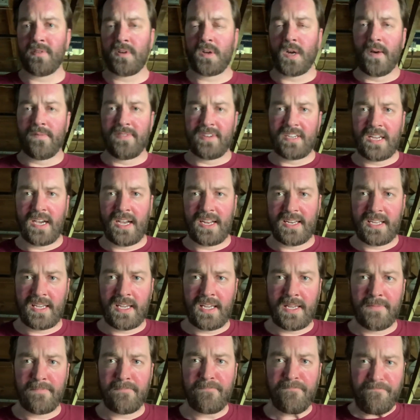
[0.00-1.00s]

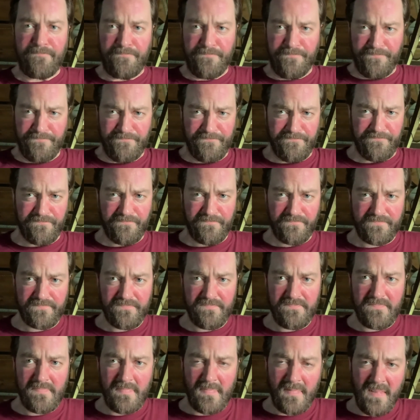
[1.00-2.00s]
COVID-19.
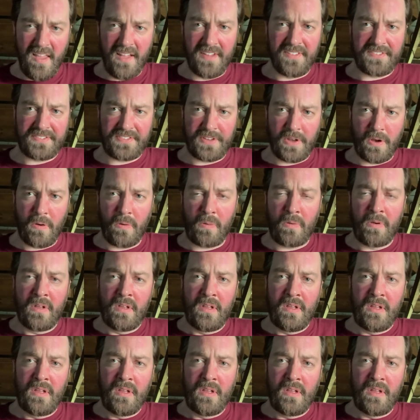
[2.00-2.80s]
And so